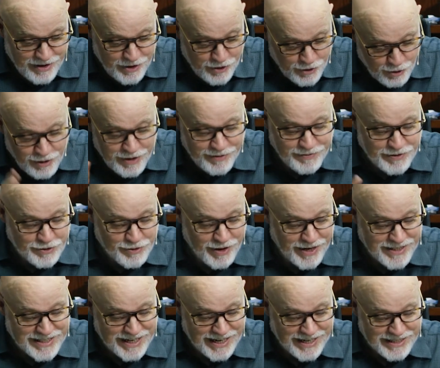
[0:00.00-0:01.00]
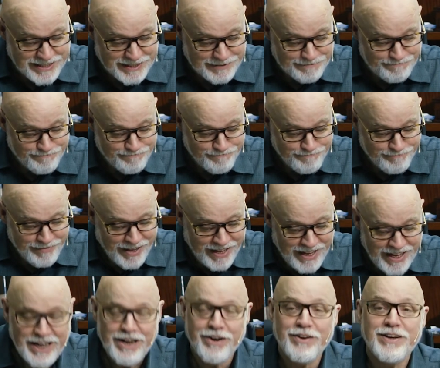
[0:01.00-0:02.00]
New Living Translation.
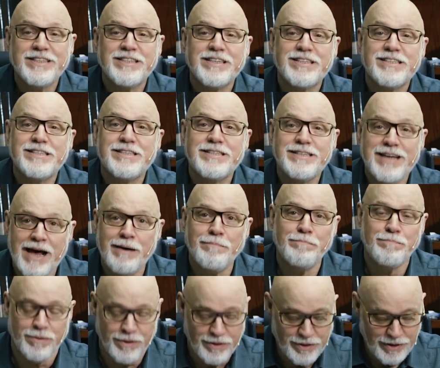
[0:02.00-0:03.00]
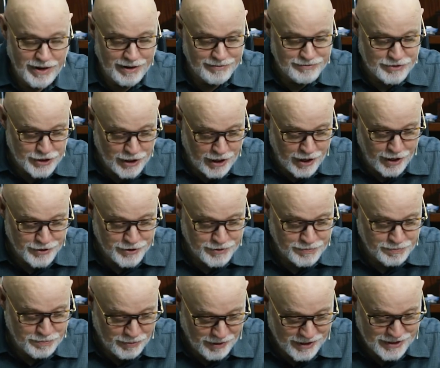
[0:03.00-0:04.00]
Here is a sample of John's
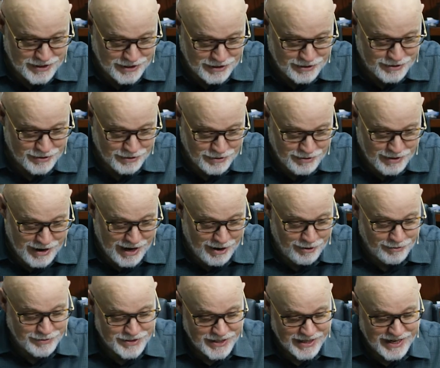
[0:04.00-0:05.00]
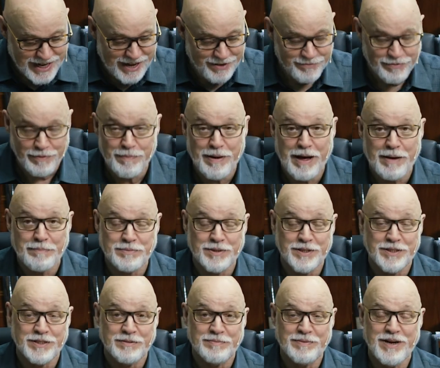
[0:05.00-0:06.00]
preaching to the crowds that came for
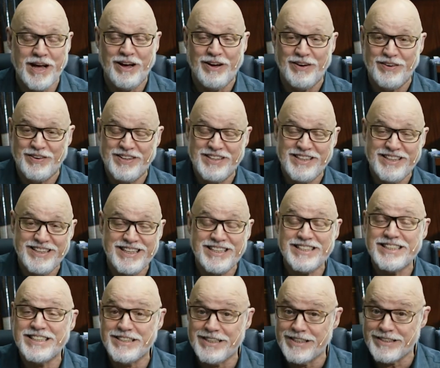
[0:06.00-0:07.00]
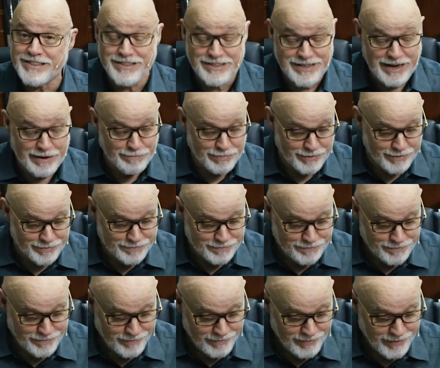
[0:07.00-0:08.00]
baptism. Now, this is just a sample.
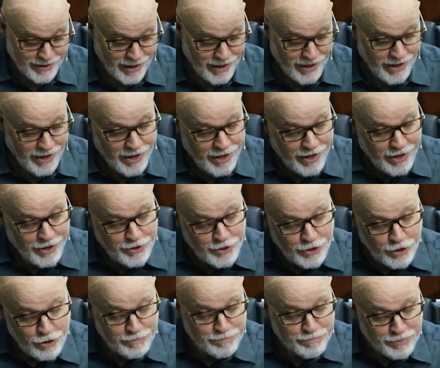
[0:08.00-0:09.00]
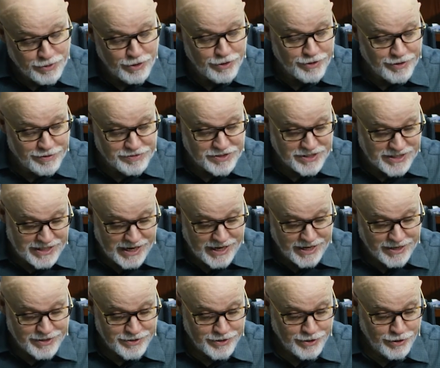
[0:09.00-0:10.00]
You brood of
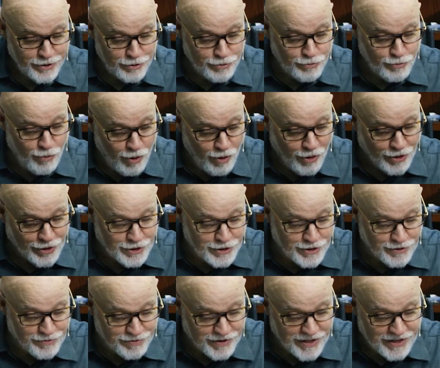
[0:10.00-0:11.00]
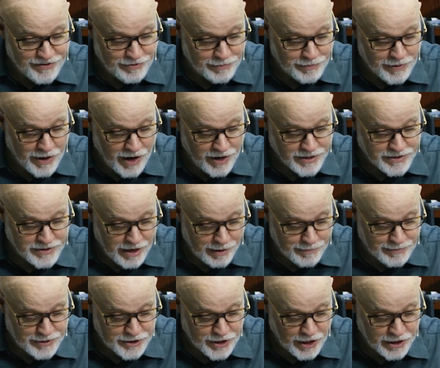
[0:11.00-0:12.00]
snakes, who warned you to flee from God's
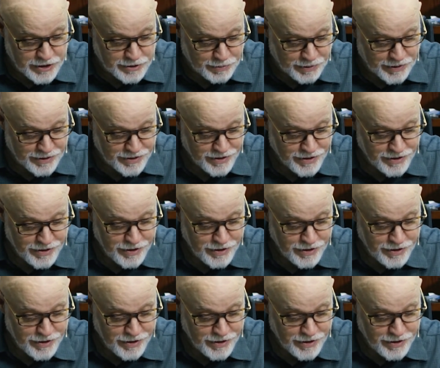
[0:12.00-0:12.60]
coming judgment?